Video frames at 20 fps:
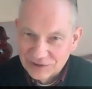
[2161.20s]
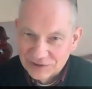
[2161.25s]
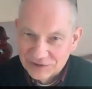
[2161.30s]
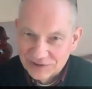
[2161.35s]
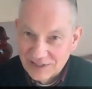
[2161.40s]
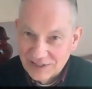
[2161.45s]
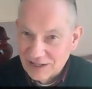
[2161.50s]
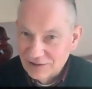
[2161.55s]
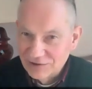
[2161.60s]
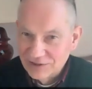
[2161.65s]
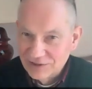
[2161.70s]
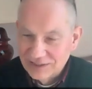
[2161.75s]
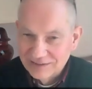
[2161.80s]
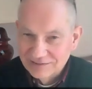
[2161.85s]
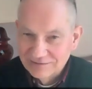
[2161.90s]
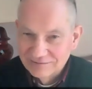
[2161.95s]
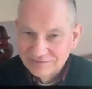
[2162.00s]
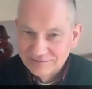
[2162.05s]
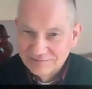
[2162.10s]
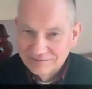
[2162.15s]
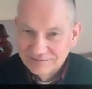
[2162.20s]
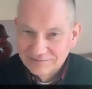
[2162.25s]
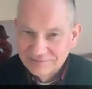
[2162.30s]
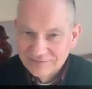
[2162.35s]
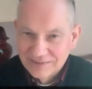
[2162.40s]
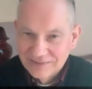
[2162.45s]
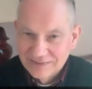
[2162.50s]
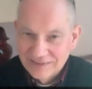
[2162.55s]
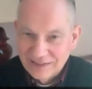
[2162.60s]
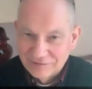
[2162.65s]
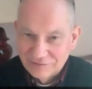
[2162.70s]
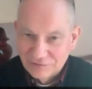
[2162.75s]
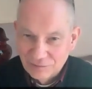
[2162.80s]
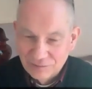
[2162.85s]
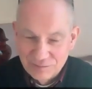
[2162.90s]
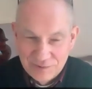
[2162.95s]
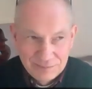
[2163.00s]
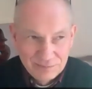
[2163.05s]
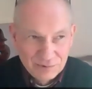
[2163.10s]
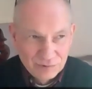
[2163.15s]
because dowsing, yeah, for
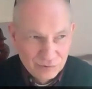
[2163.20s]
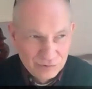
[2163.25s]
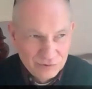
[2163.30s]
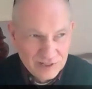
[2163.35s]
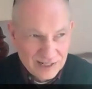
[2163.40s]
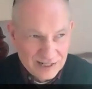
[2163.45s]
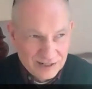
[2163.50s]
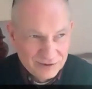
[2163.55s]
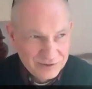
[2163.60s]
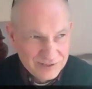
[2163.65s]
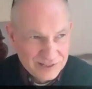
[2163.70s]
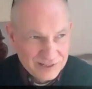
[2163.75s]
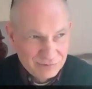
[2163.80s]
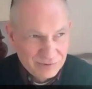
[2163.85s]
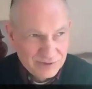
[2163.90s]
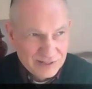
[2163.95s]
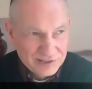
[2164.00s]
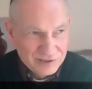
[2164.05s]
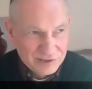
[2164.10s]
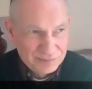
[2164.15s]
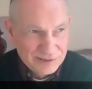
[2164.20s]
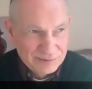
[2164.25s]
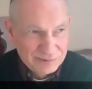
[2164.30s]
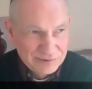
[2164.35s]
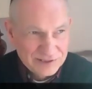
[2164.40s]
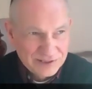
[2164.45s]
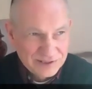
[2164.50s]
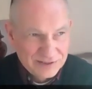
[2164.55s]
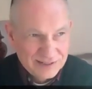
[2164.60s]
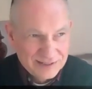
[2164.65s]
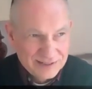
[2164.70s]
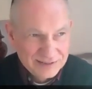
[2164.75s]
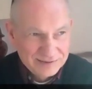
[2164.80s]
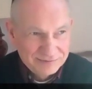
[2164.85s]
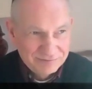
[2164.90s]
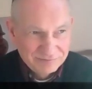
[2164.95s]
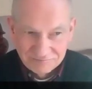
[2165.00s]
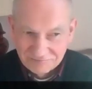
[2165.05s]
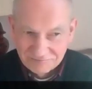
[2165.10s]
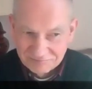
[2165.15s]
people who dowse and were experienced in
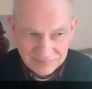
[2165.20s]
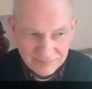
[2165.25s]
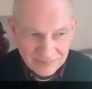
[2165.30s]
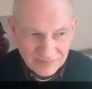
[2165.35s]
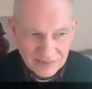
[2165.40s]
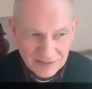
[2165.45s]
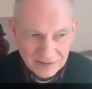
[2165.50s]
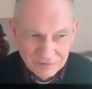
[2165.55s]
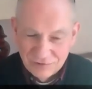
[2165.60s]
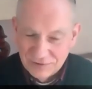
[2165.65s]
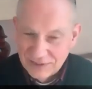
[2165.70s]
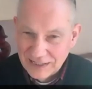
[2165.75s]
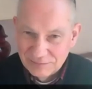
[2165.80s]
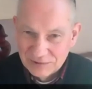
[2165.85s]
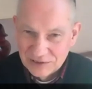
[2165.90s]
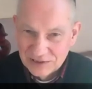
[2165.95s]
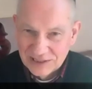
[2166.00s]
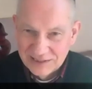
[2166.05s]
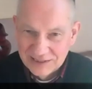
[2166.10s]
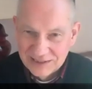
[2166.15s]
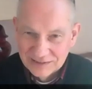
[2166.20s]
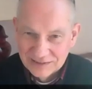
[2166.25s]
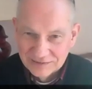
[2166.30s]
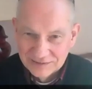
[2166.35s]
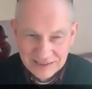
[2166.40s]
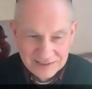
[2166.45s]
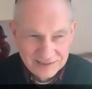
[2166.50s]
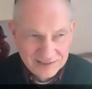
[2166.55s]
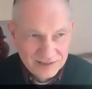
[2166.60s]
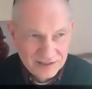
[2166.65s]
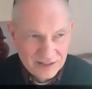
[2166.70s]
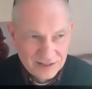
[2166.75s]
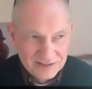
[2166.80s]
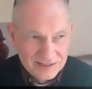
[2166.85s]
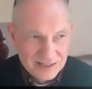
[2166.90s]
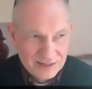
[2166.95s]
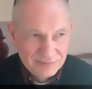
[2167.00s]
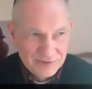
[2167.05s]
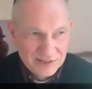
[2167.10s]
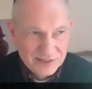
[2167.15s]
that, for them it's clear, and it's
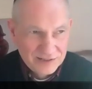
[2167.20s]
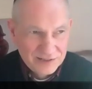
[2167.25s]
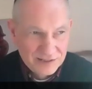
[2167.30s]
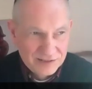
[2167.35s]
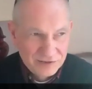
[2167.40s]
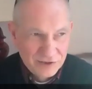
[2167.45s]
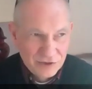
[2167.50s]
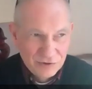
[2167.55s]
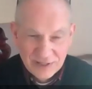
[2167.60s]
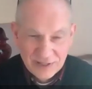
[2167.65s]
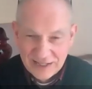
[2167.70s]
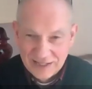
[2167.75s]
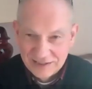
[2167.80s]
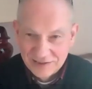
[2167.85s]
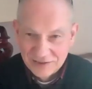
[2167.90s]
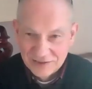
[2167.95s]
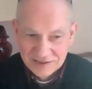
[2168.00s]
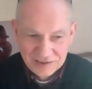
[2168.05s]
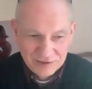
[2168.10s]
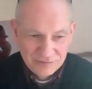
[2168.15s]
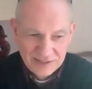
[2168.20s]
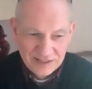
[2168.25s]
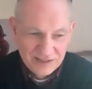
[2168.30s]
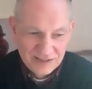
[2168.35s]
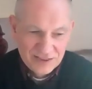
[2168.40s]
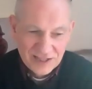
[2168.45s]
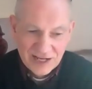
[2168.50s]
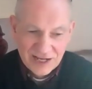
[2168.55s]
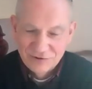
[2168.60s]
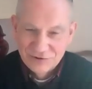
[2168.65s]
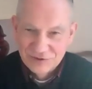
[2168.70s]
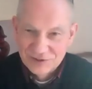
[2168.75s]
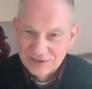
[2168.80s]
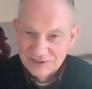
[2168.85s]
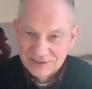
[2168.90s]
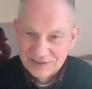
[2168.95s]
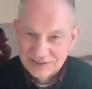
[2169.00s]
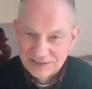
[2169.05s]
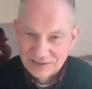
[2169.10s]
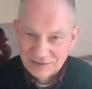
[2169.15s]
not something new age. It's already
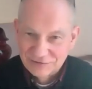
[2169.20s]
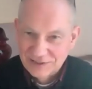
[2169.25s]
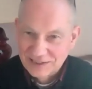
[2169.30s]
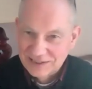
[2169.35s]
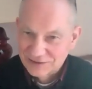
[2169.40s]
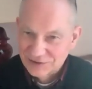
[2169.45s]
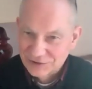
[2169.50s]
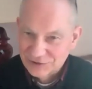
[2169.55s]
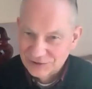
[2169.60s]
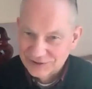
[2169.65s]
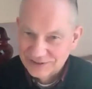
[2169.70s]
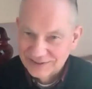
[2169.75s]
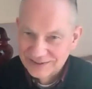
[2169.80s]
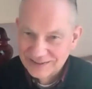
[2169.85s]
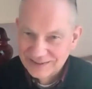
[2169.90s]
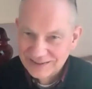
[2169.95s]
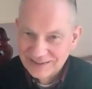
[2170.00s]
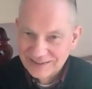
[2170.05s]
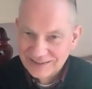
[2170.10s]
thousands of years old.